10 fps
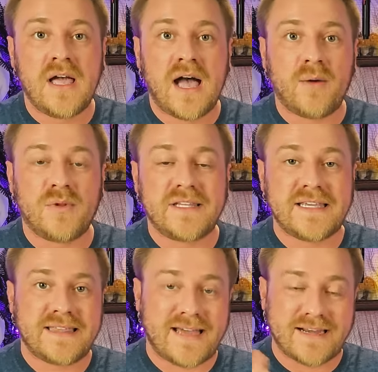I will
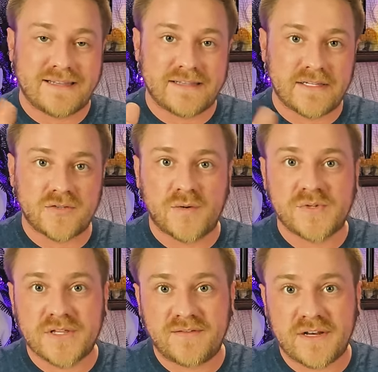link that in the
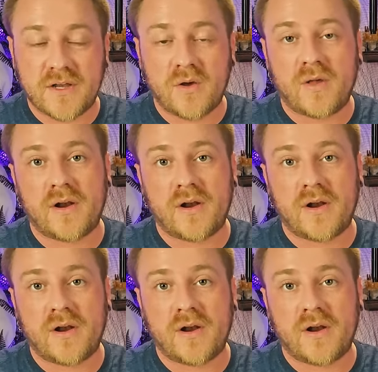description of the video,